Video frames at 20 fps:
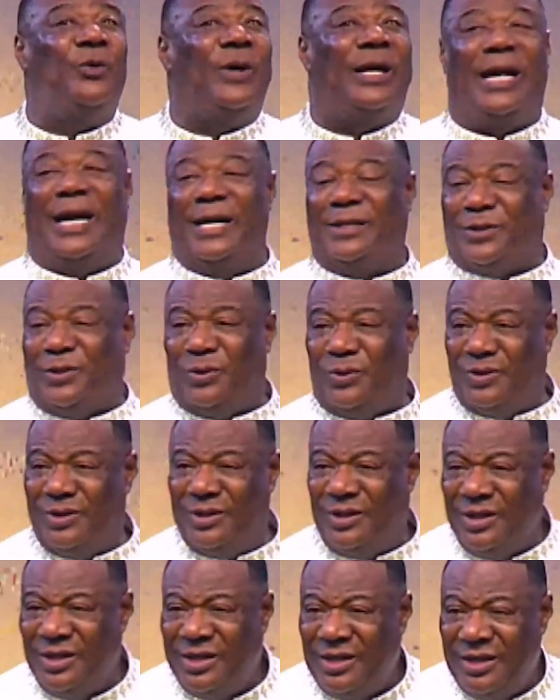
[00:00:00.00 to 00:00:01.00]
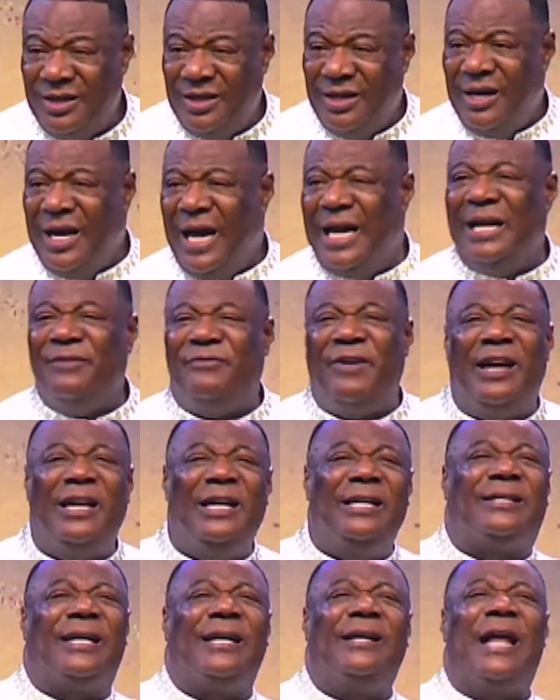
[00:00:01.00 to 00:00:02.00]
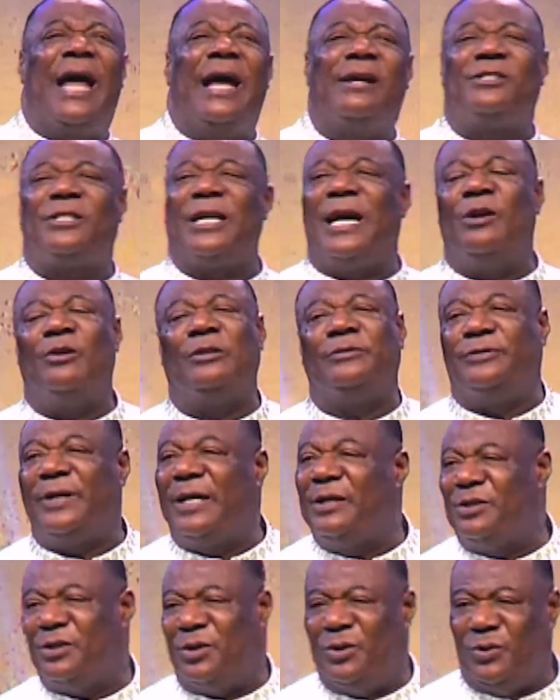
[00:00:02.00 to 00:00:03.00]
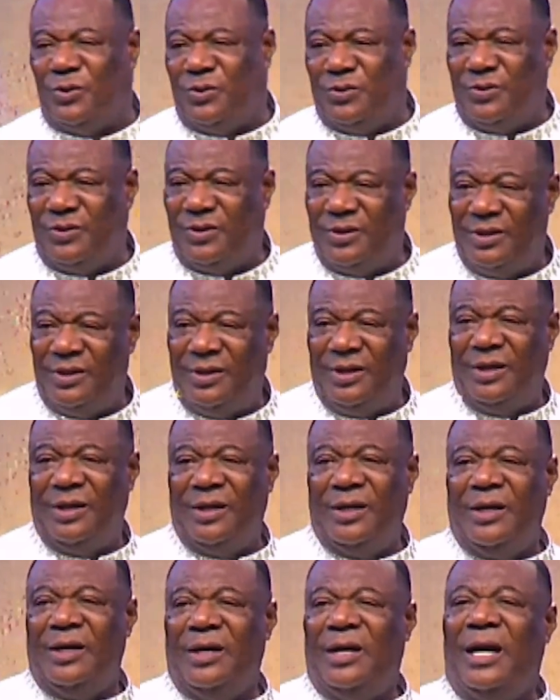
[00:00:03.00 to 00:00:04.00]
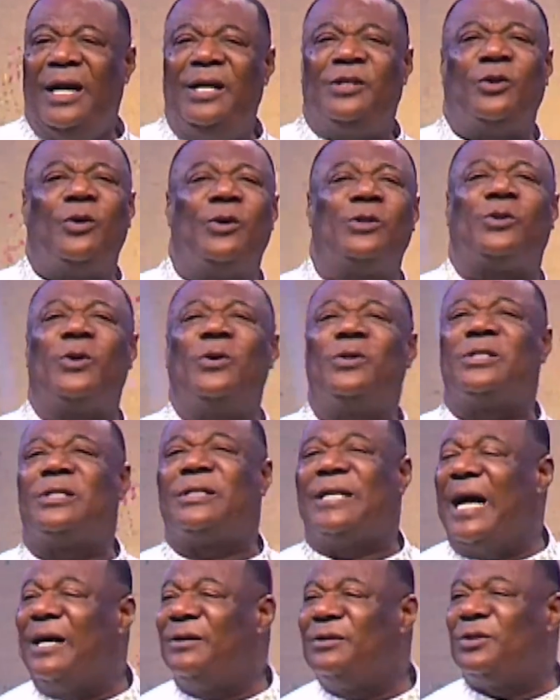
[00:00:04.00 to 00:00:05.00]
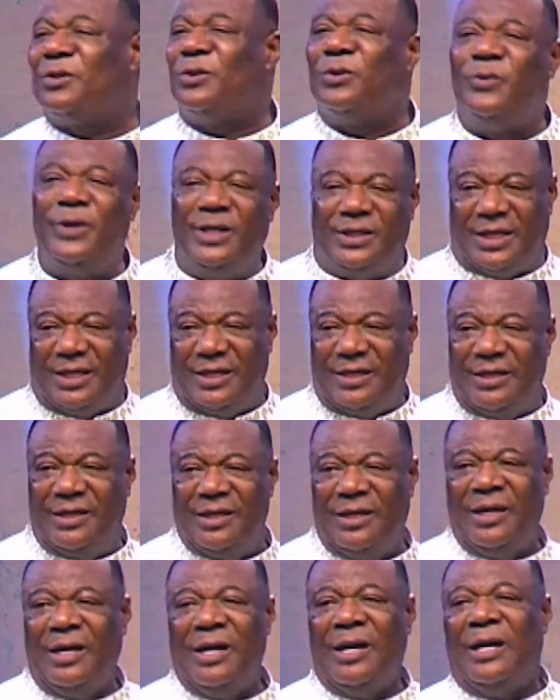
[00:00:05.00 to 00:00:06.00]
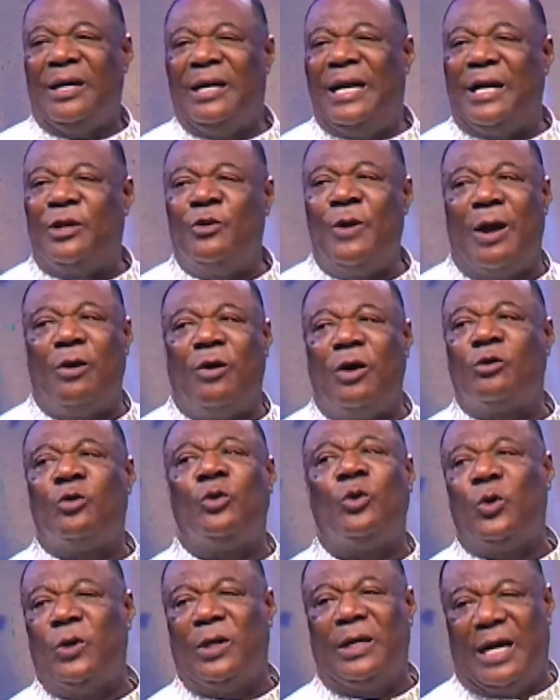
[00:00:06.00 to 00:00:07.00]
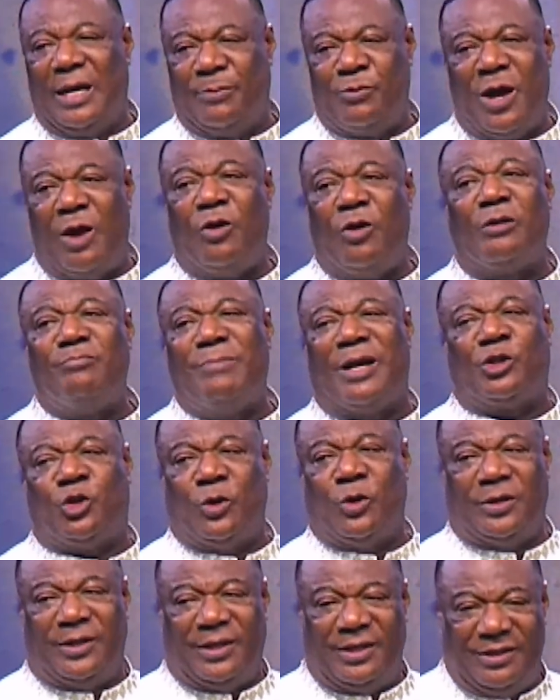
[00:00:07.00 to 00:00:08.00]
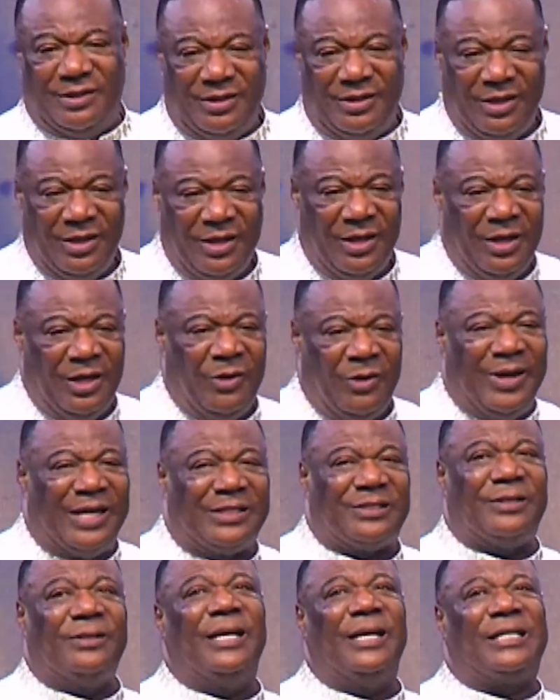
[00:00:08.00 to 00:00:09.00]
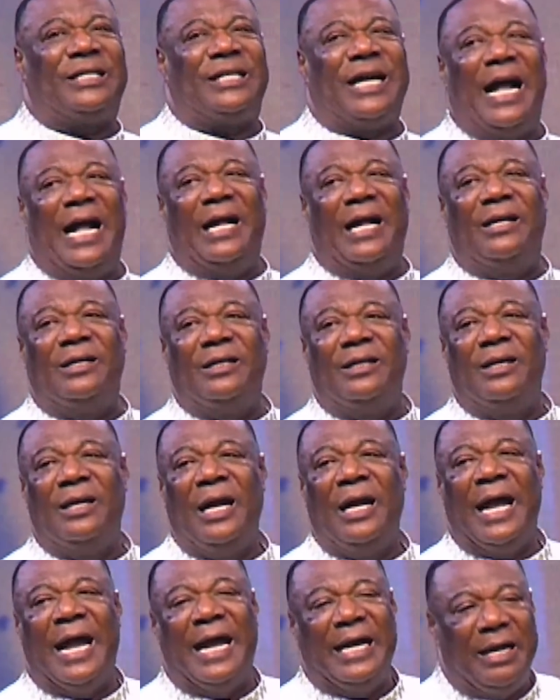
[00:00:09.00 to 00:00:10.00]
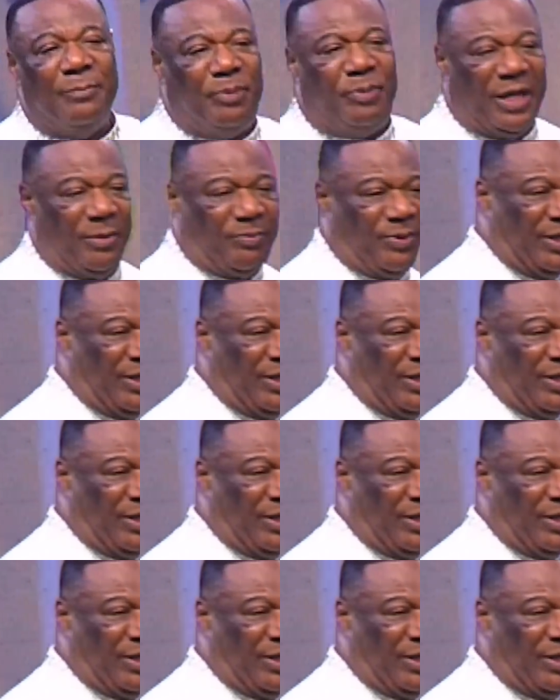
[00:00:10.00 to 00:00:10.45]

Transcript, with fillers: hurt you. And if anything hurts and offends you, it also stands to reason that you are not growing up, you are not maturing. You are still a child and a baby